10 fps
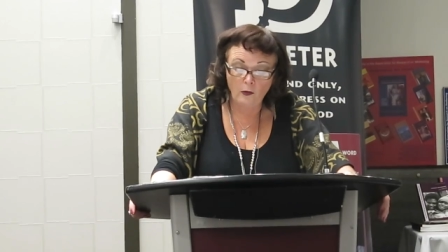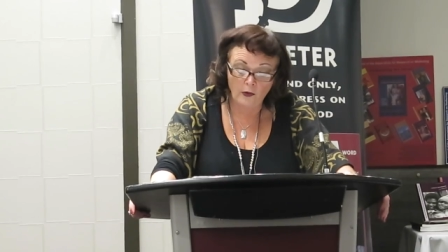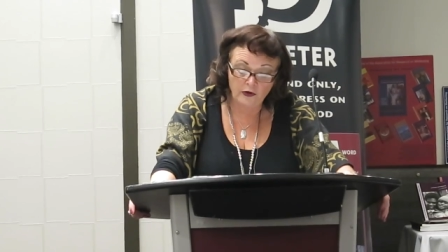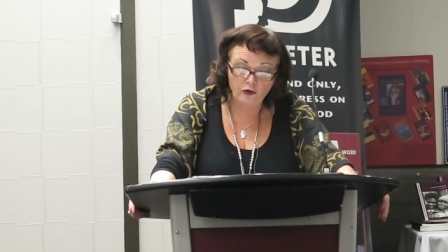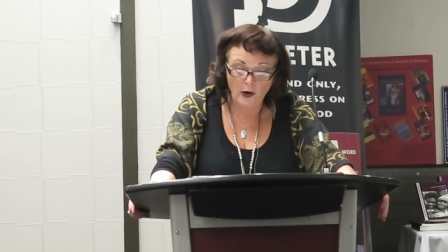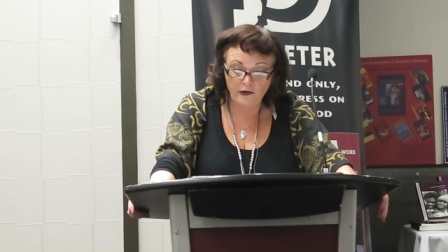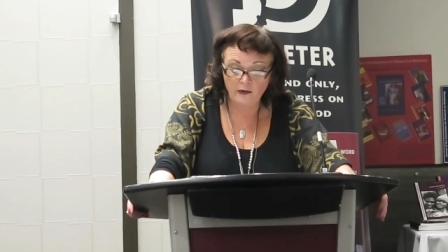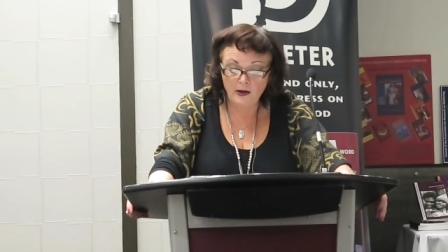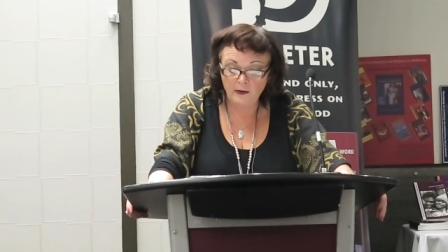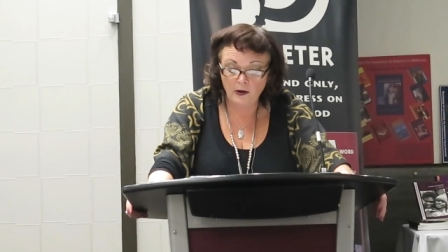more than twice
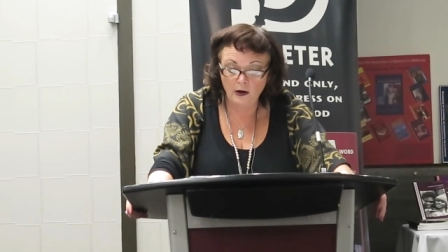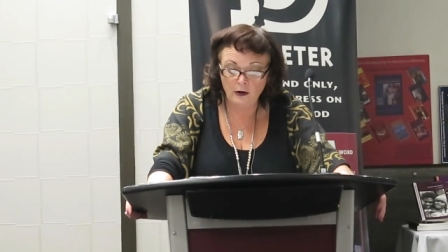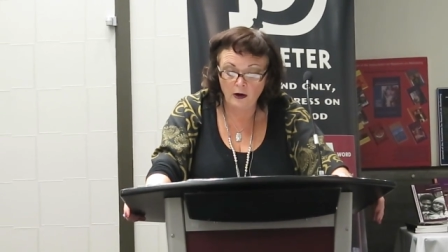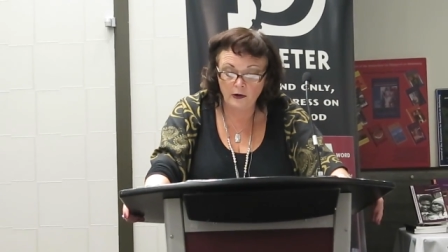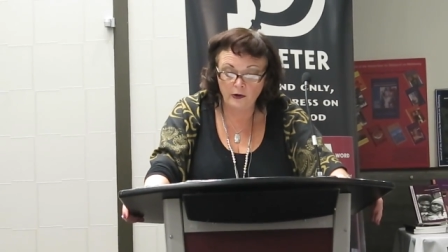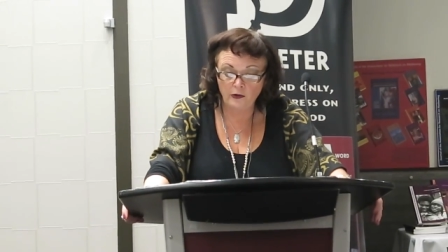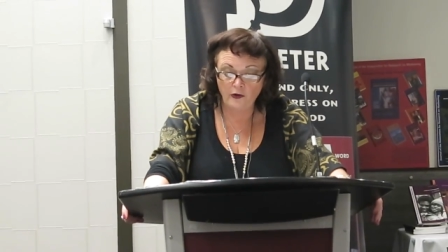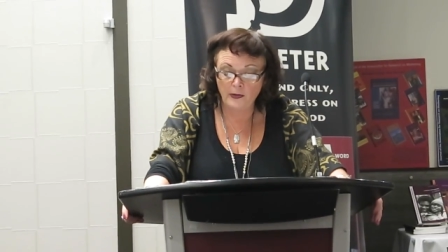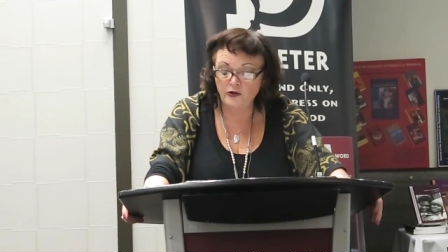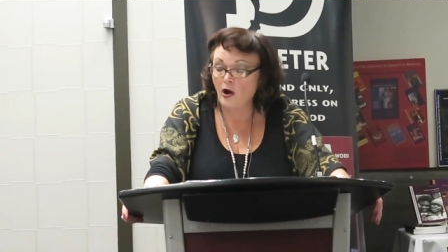as many articles
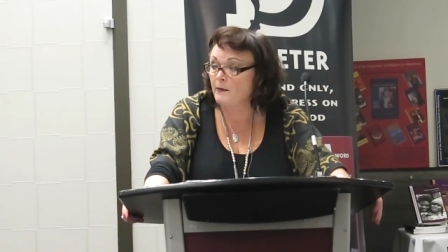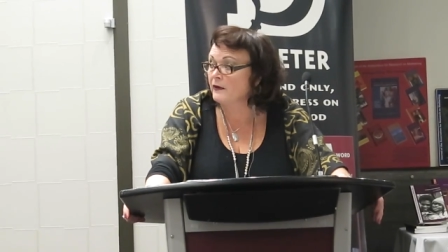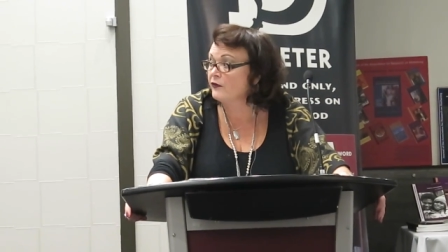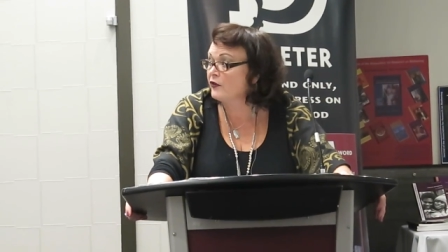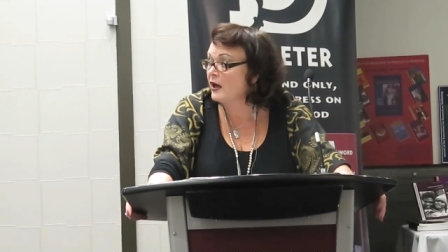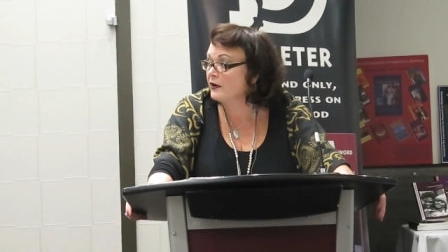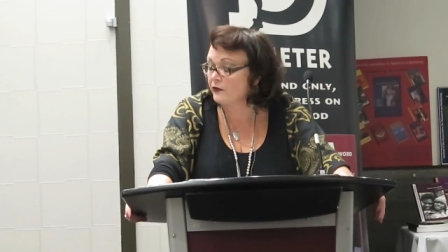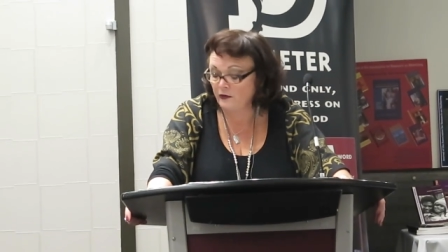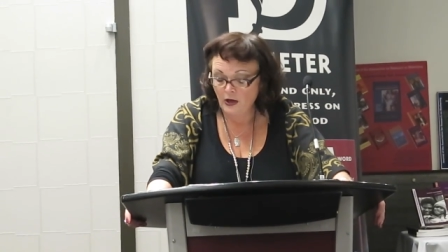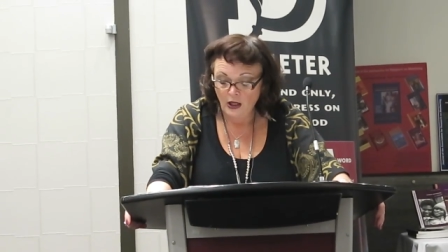on the topic of
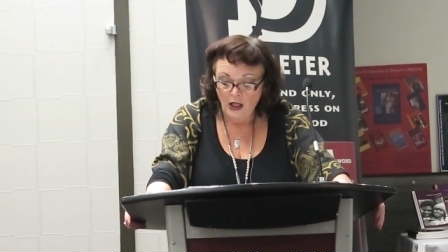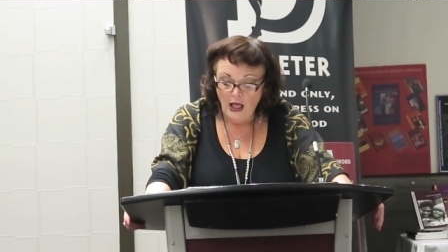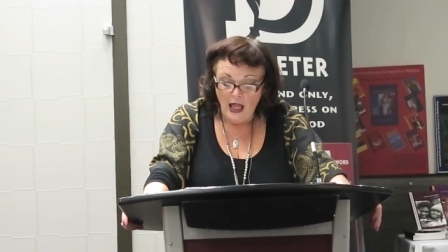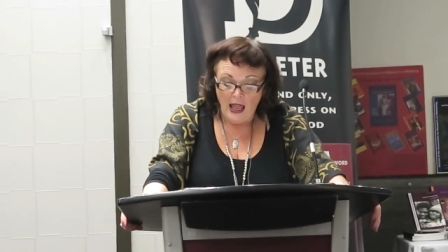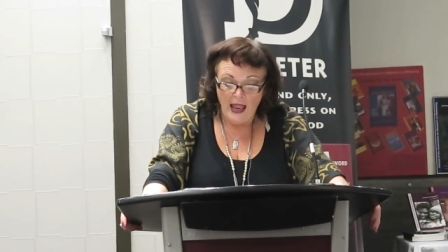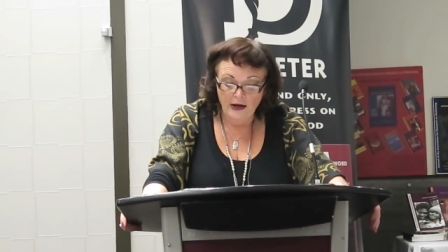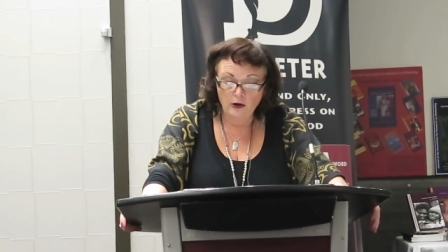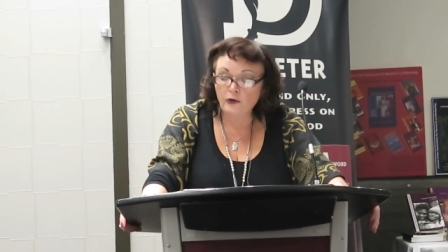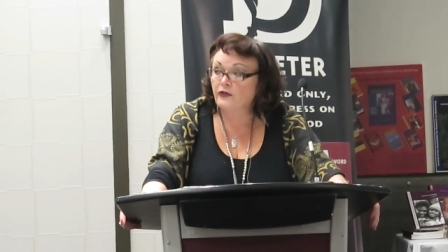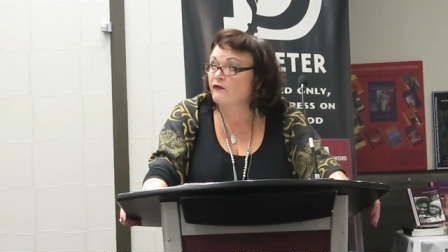sex.
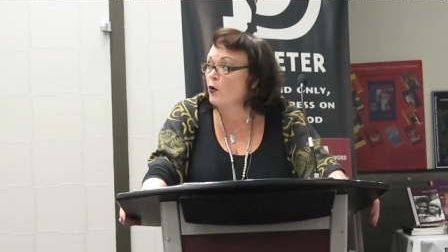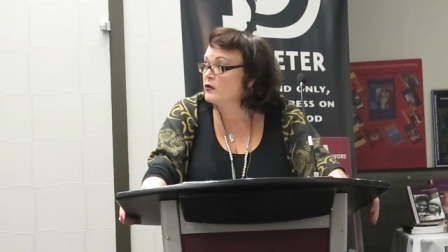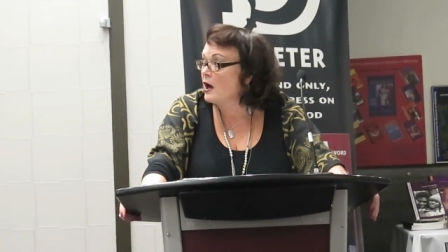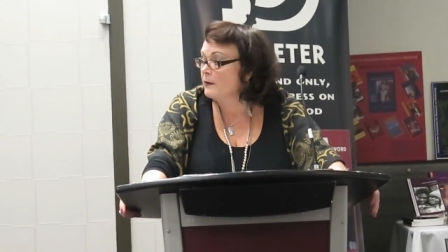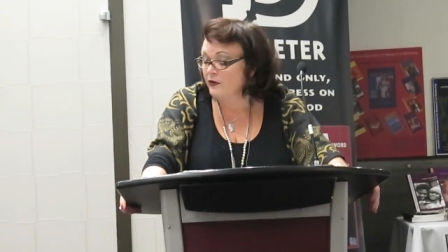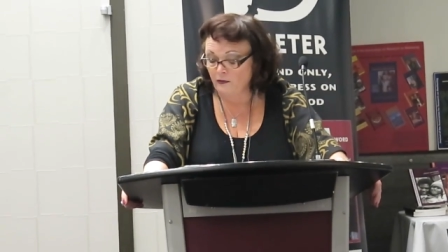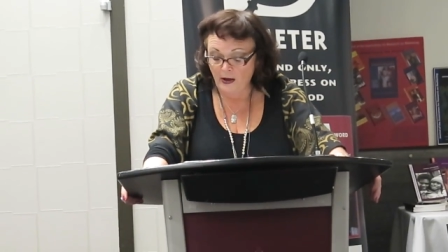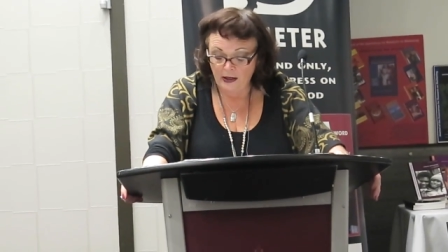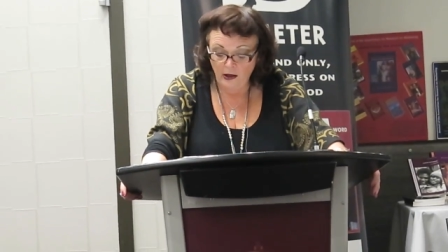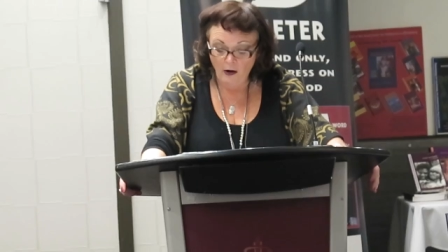and close to 4 times as
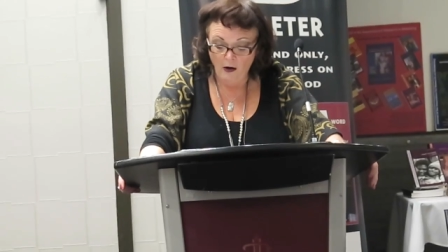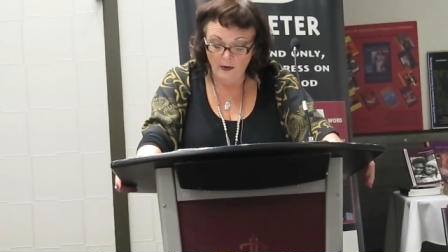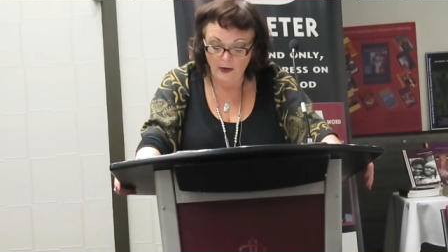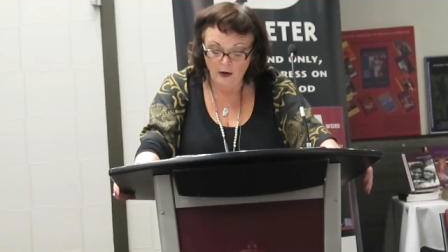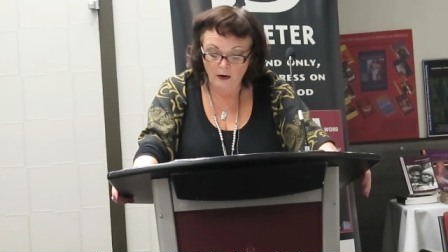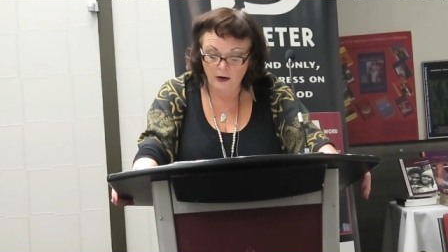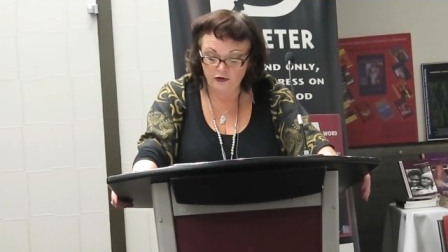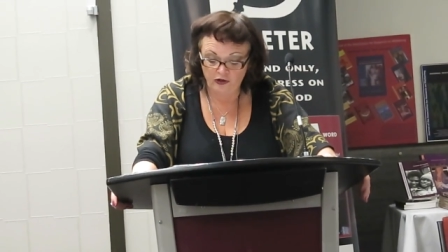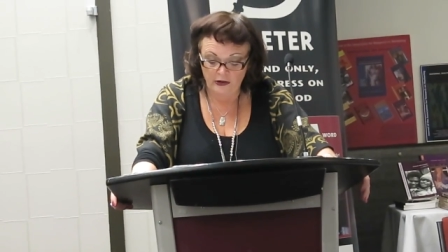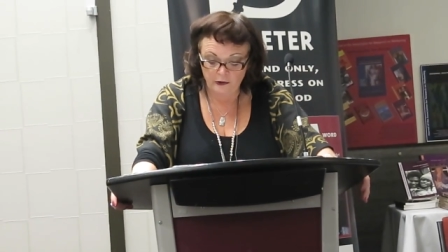many
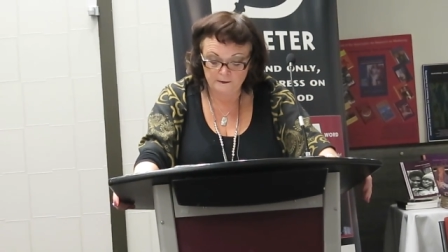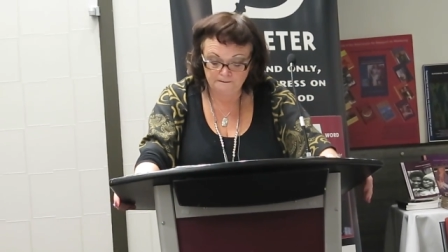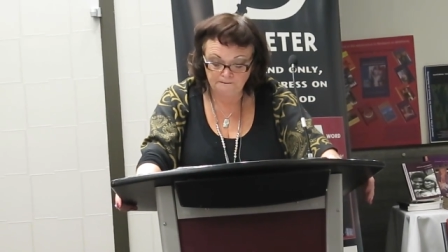on gender.